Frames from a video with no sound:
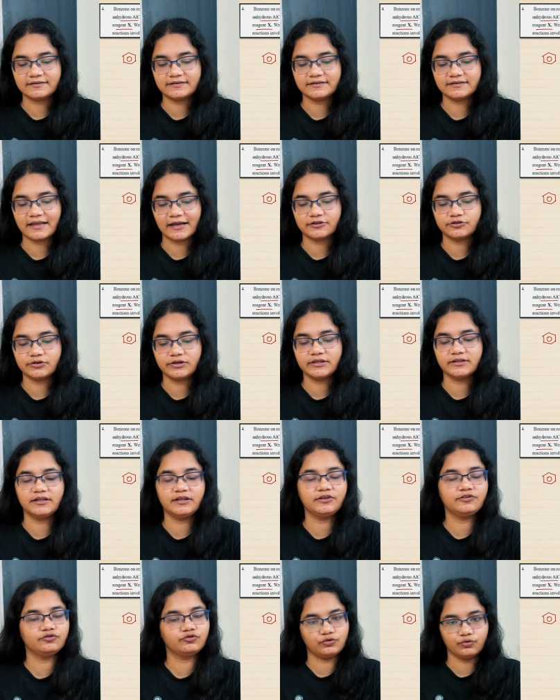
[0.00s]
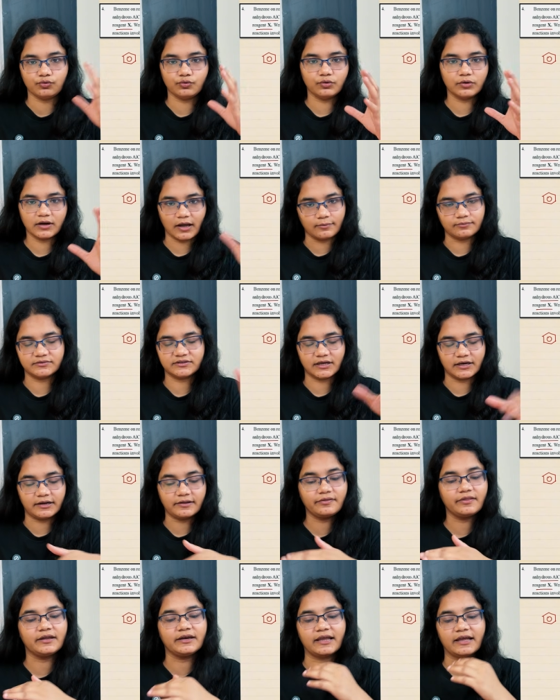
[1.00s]
is actually these two, comes under
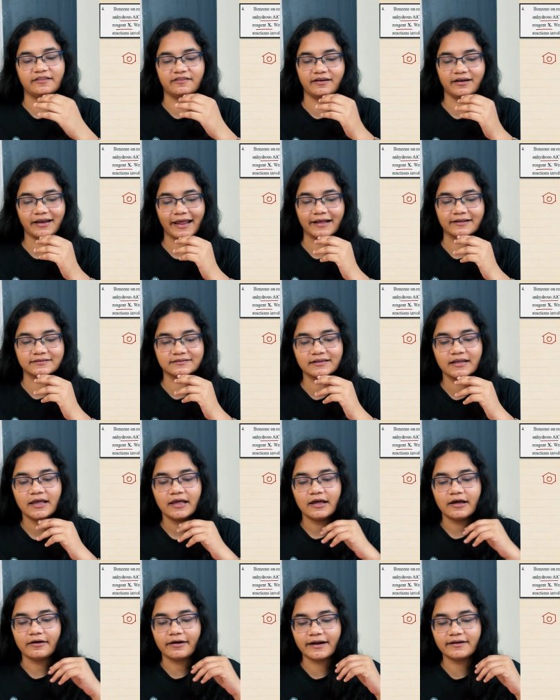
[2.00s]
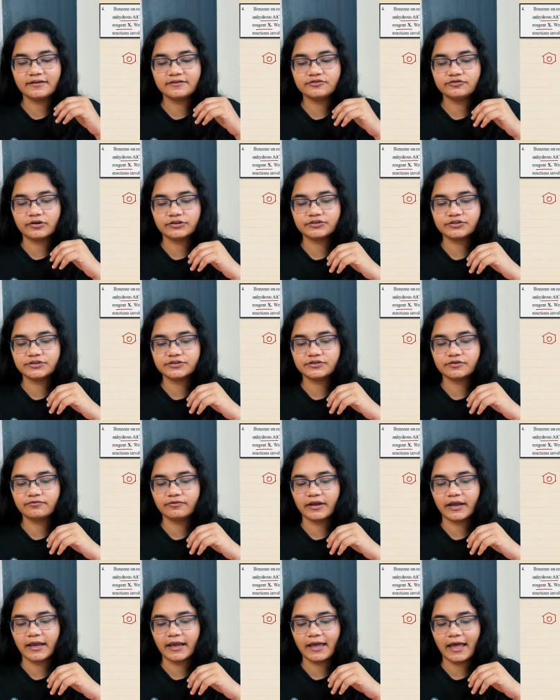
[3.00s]
the reagent X. Write the structures of
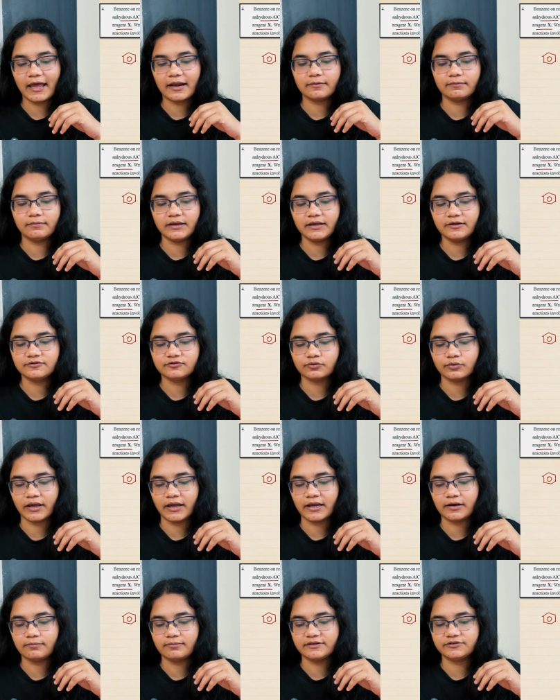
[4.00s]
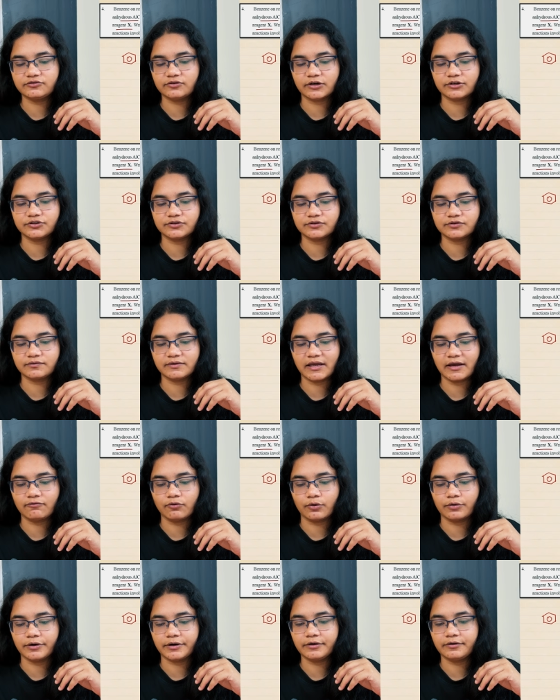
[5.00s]
A and B. So A and B structures we have
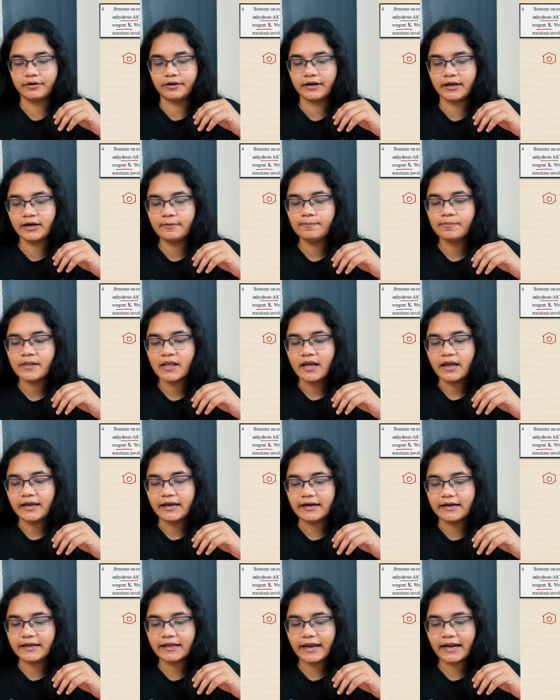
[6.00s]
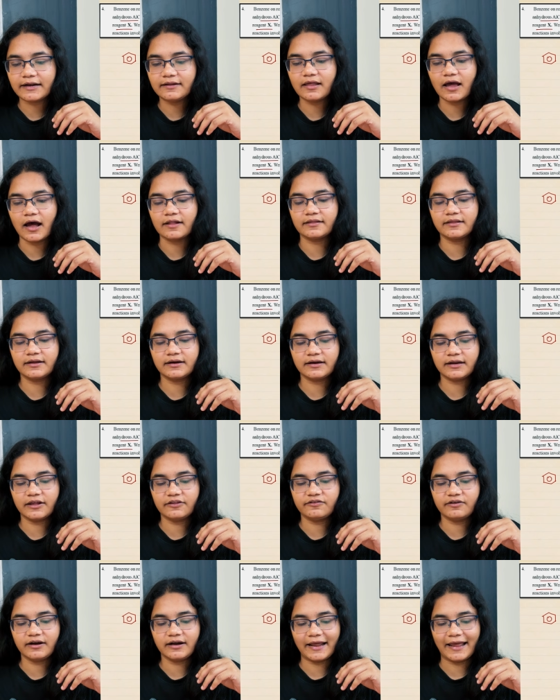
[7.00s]
already written. Indicate the other
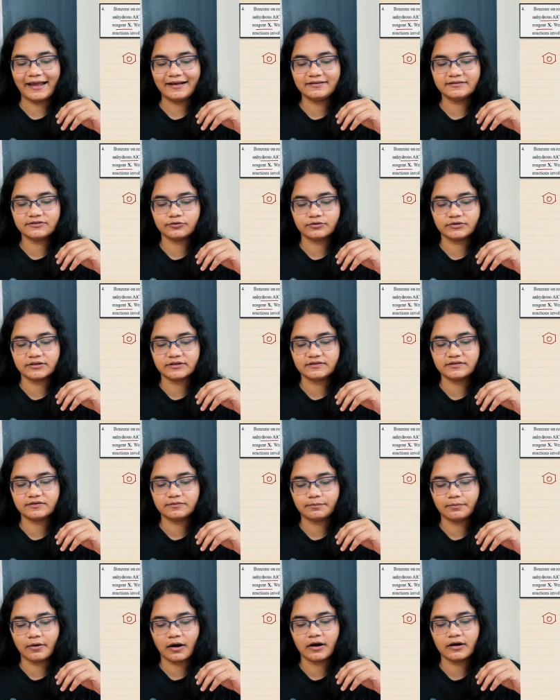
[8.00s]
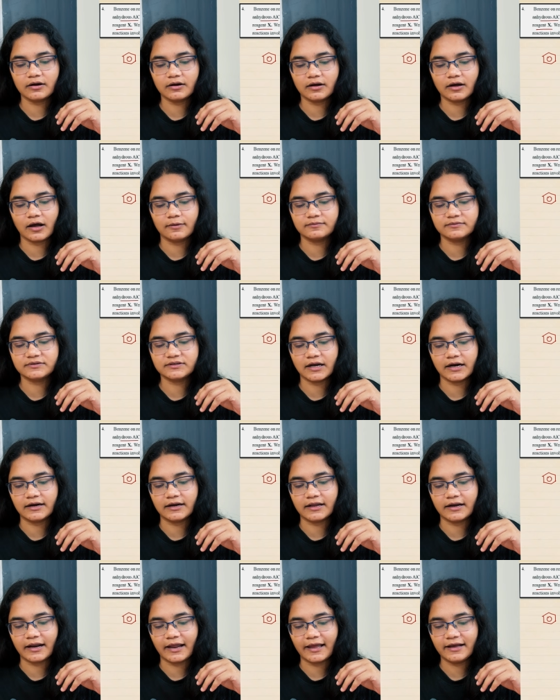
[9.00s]
reagent X. So this part comes
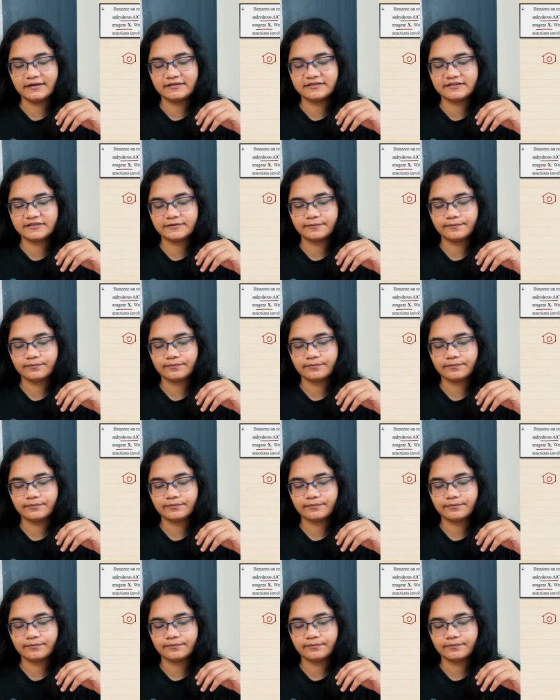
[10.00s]
under X.